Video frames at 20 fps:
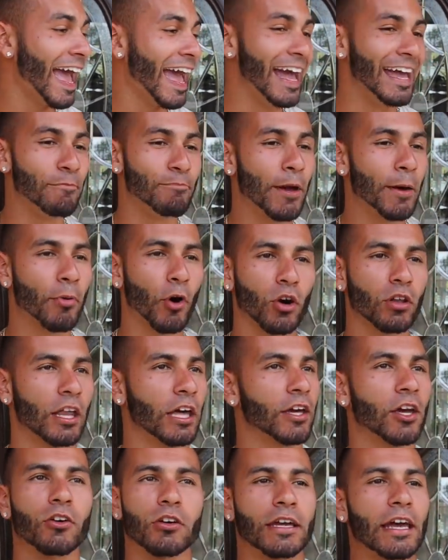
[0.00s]
And people are
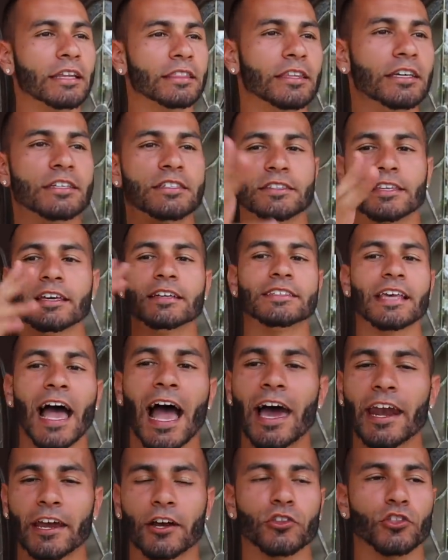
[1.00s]
like, yo, get these things
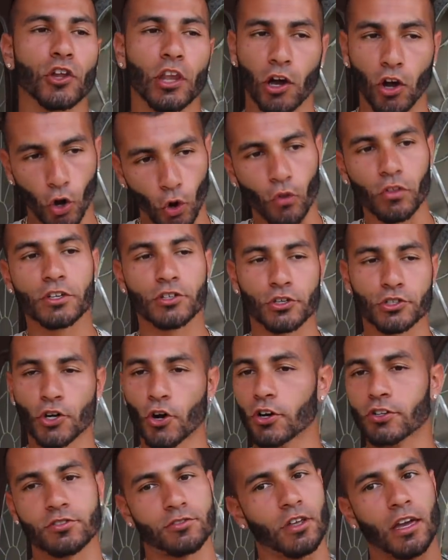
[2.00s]
out of here. They're like, oh, these are
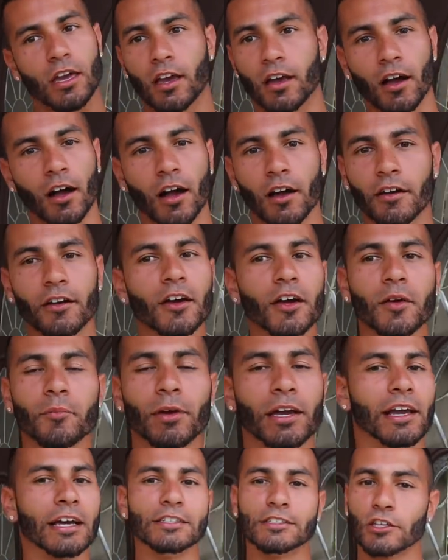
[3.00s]
yours? Thank God.
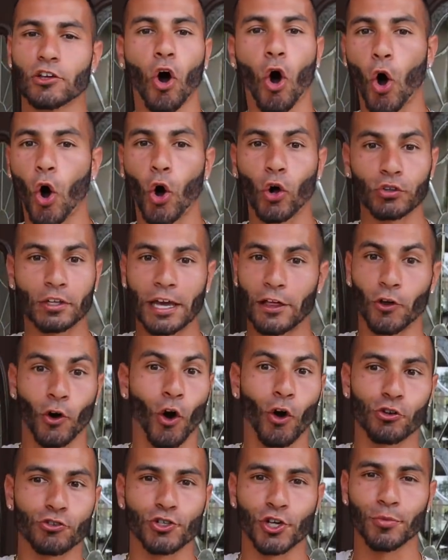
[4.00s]
Because all day, they're
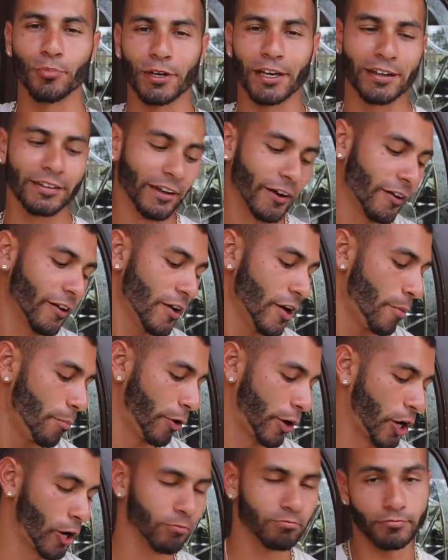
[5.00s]
all chirping in there.
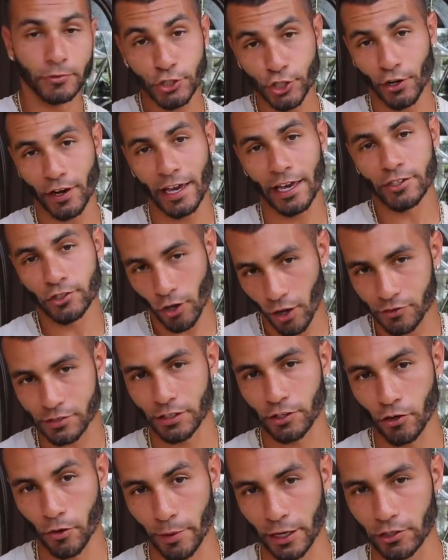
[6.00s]
But these are eggs, so
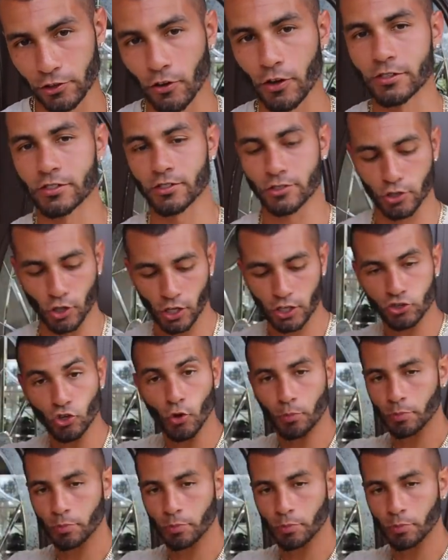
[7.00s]
obviously they don't make noises. So let's